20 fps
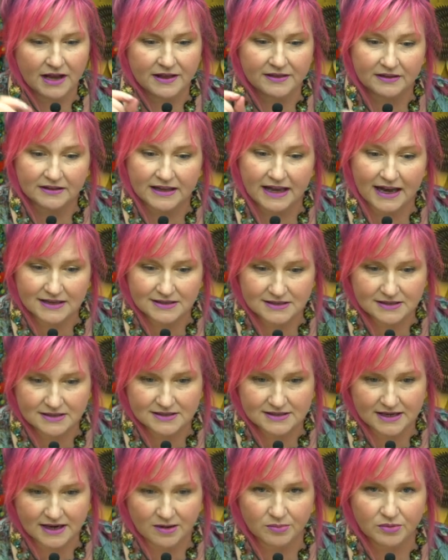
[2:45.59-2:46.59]
And the last
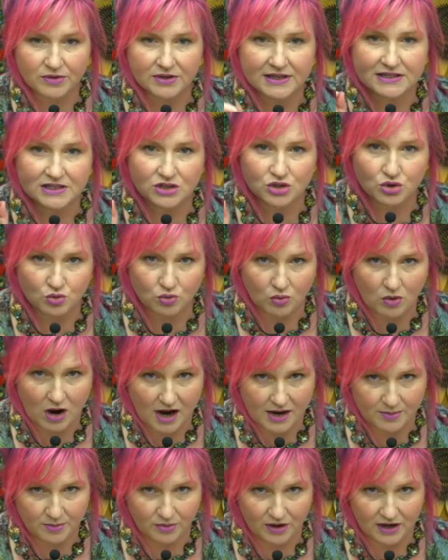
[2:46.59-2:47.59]
example is a
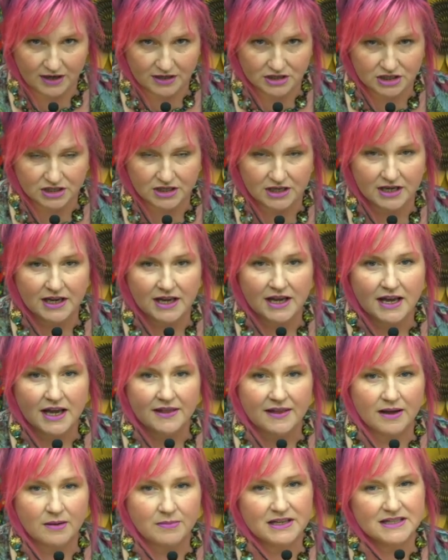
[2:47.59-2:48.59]
dry brush.
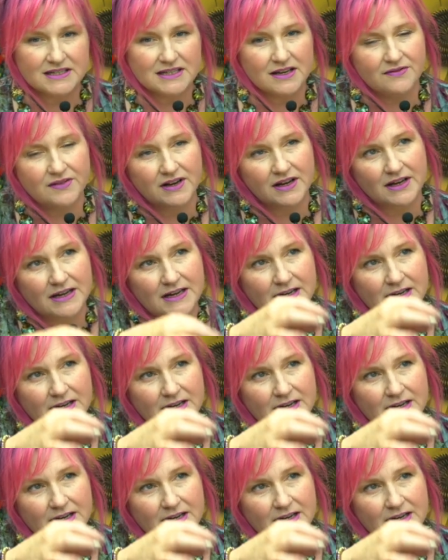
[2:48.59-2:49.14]
That means I've